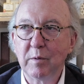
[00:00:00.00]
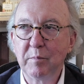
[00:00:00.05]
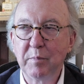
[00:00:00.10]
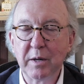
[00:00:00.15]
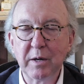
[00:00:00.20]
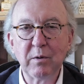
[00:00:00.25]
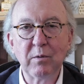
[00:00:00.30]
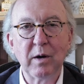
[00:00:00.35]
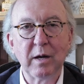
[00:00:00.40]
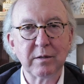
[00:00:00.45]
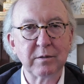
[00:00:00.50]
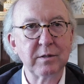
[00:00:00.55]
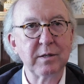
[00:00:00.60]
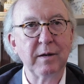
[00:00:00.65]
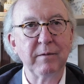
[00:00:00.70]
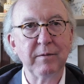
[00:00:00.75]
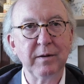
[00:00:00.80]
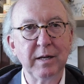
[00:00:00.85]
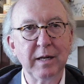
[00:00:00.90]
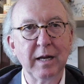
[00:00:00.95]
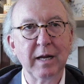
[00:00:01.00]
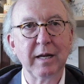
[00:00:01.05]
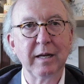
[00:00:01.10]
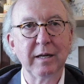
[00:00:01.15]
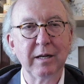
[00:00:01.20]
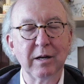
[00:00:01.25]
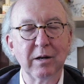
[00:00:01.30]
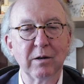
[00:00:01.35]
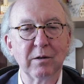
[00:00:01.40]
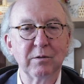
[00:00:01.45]
We've been around 78
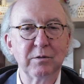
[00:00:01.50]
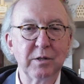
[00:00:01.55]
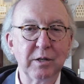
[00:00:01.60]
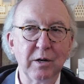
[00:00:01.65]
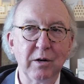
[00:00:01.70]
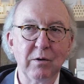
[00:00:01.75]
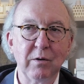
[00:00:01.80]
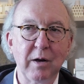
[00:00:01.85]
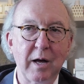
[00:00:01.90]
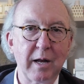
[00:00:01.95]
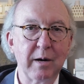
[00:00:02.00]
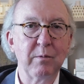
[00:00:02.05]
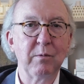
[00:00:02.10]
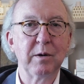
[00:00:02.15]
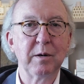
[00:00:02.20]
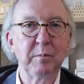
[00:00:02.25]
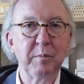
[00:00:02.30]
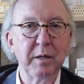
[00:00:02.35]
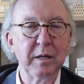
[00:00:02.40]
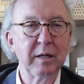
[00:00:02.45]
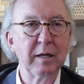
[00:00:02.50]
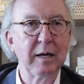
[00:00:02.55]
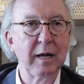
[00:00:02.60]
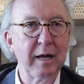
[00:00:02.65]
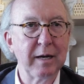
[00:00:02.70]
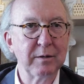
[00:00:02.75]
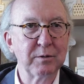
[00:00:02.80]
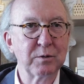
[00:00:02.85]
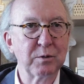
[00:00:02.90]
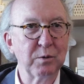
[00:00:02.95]
years, I don't want to be the
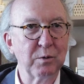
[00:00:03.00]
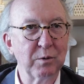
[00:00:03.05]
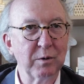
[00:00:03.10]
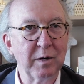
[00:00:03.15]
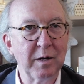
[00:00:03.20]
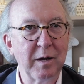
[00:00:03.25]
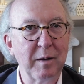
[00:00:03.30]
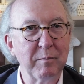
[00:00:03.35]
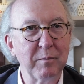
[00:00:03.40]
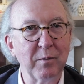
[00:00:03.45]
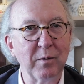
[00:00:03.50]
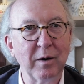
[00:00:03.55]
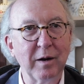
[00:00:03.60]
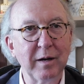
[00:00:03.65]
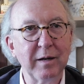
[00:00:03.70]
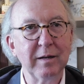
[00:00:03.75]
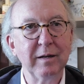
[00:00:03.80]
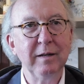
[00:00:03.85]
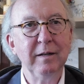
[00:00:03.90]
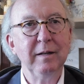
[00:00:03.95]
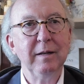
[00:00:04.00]
guy to screw it up, right?